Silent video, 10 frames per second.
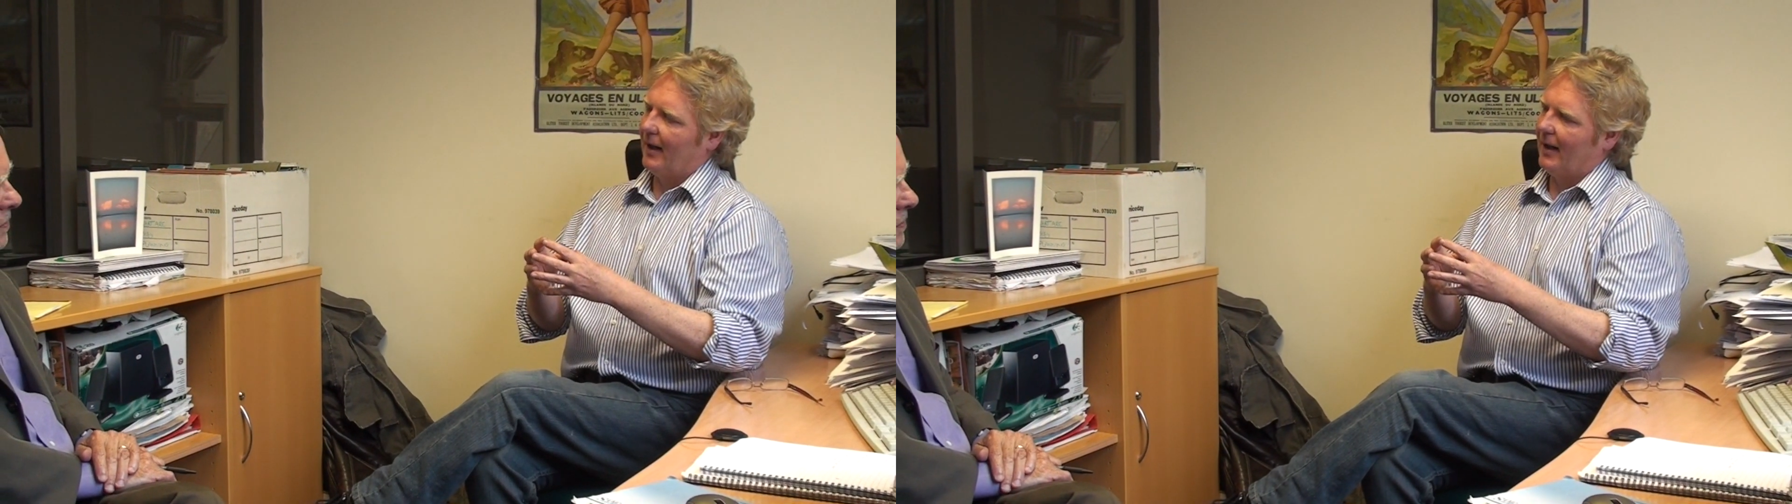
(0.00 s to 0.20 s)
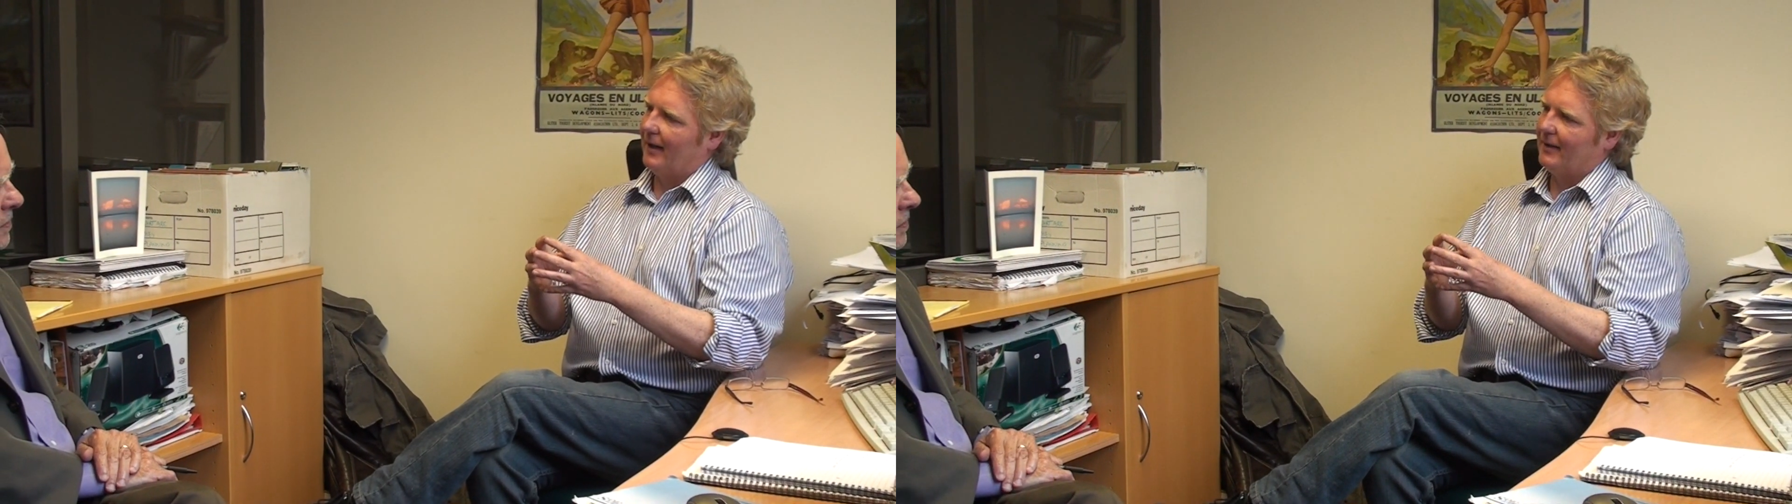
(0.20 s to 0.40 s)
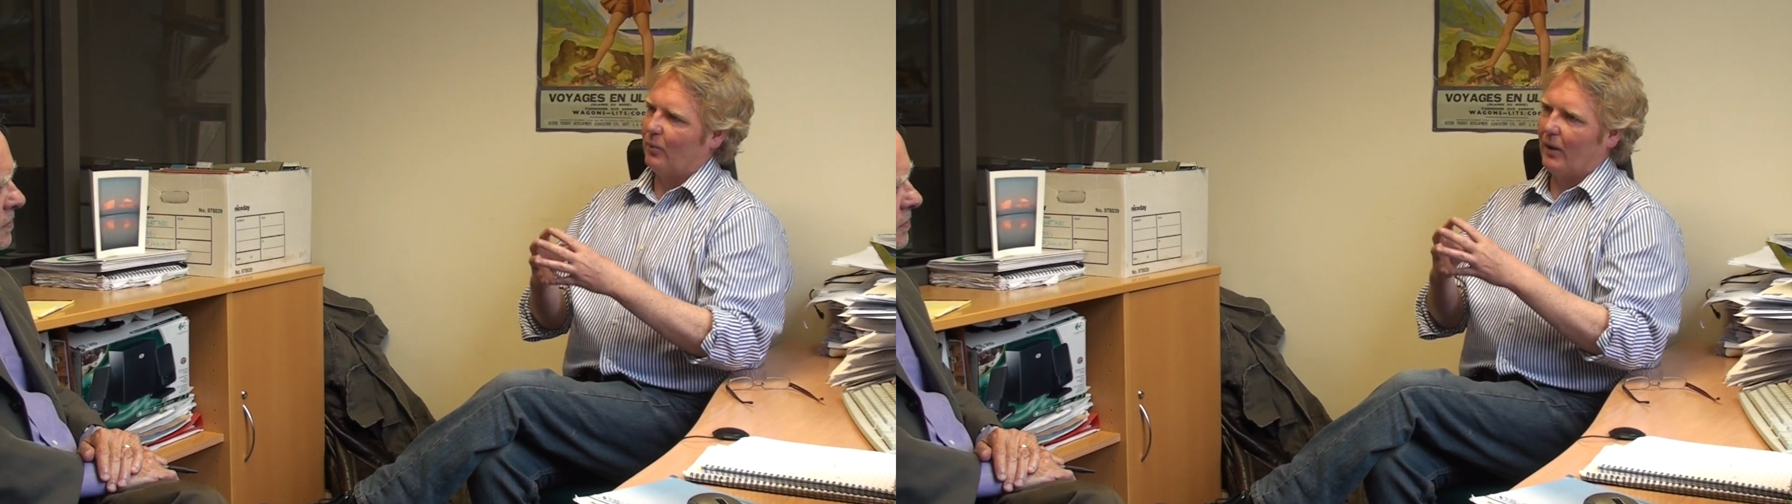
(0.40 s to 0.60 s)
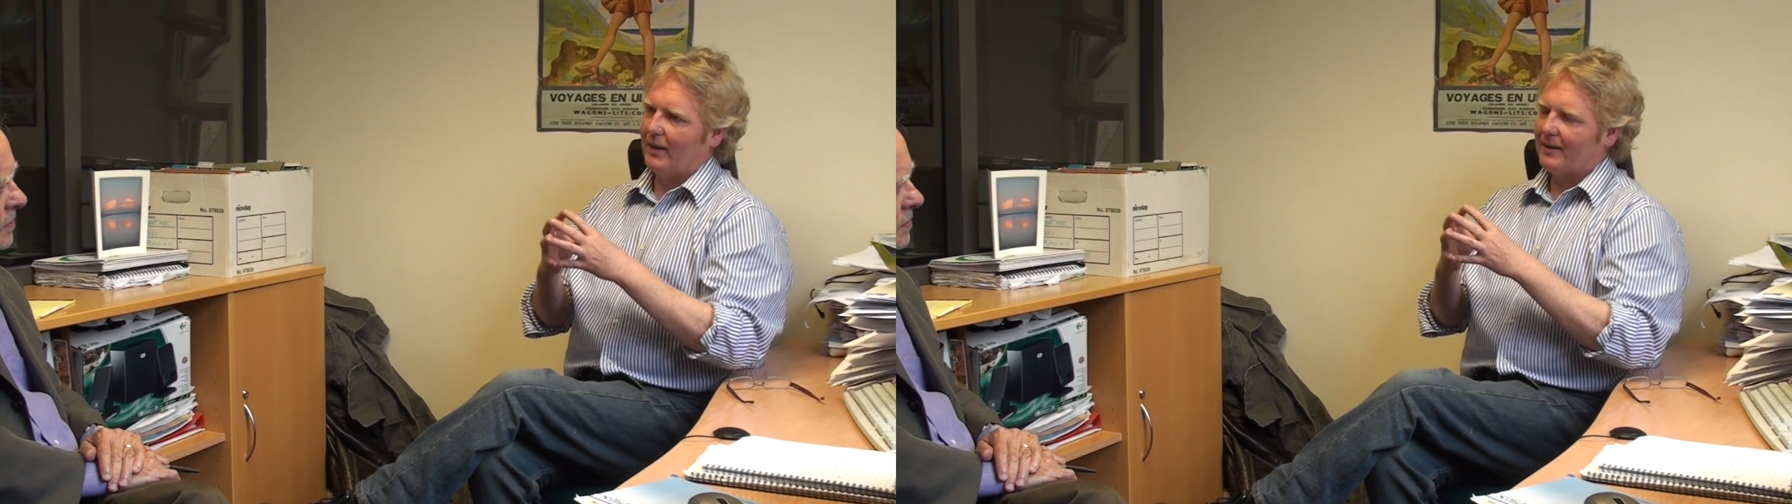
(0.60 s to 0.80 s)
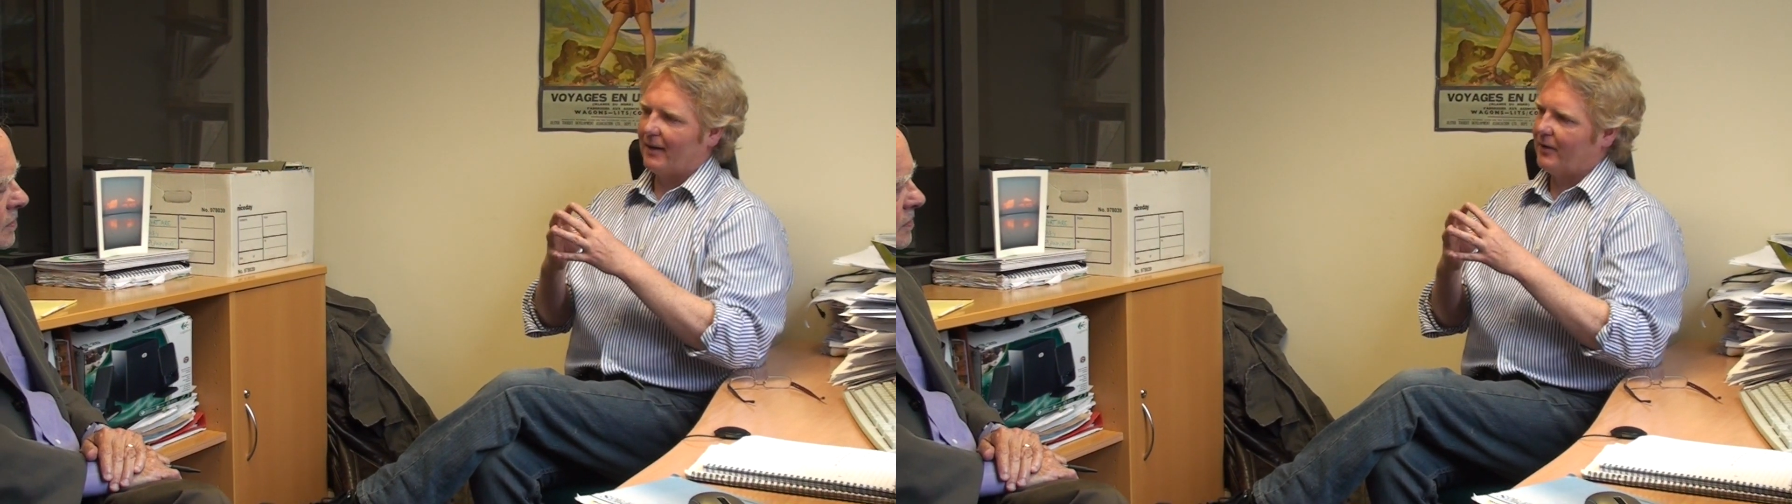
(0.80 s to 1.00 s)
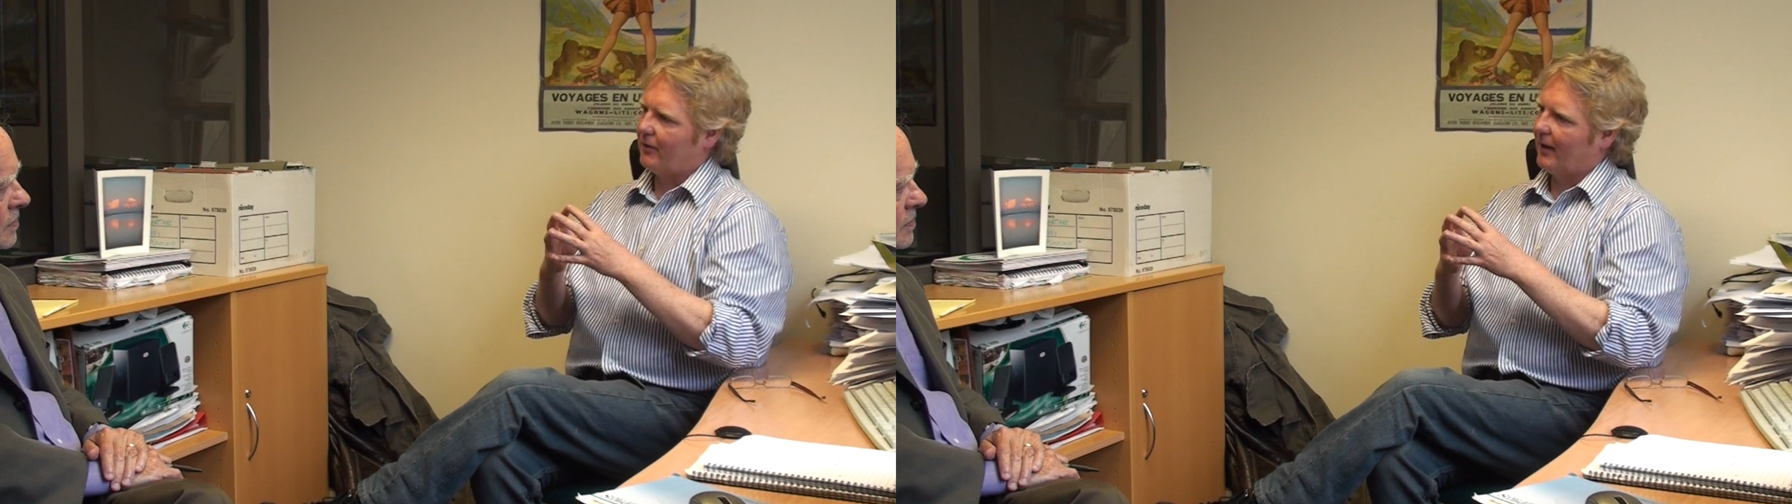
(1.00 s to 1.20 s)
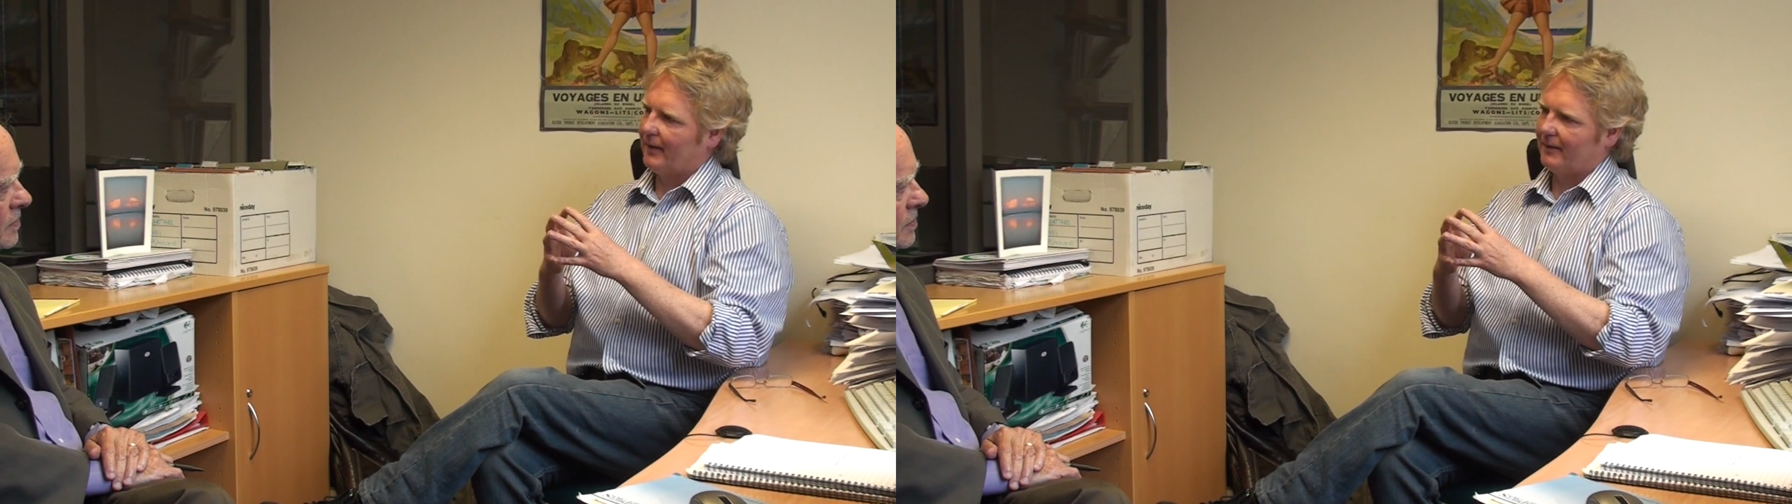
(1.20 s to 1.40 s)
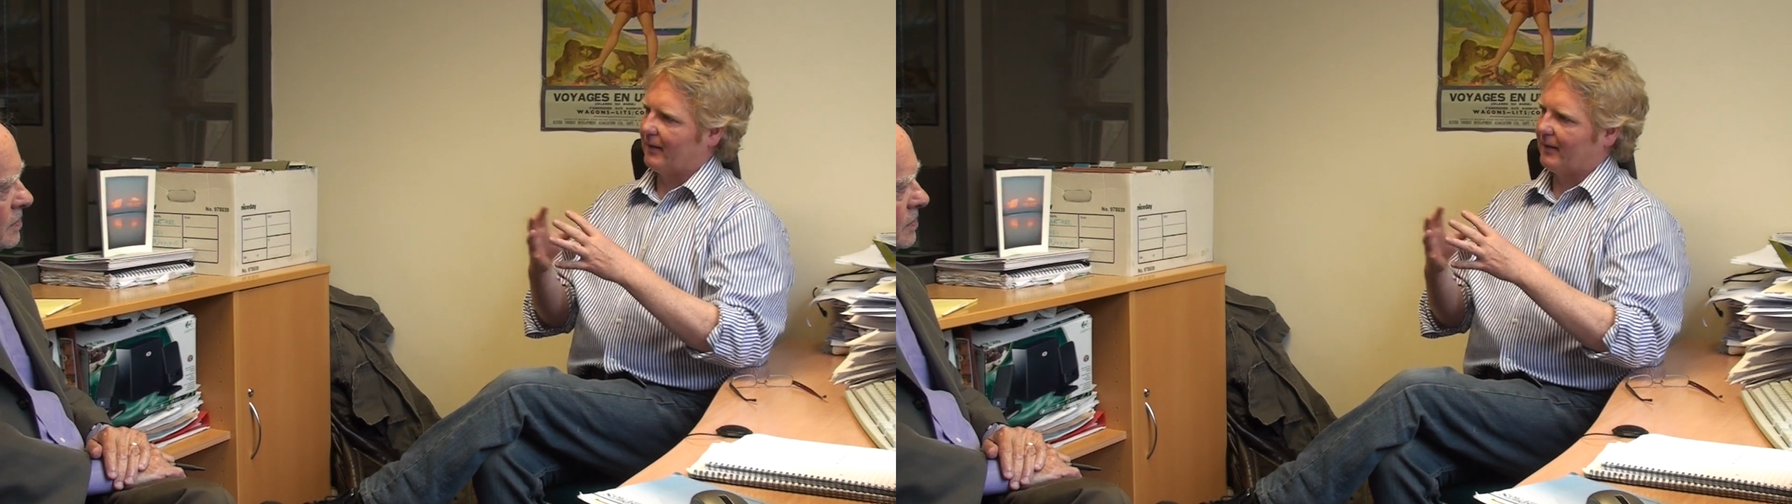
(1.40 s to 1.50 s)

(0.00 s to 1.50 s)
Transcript: And whilst they try and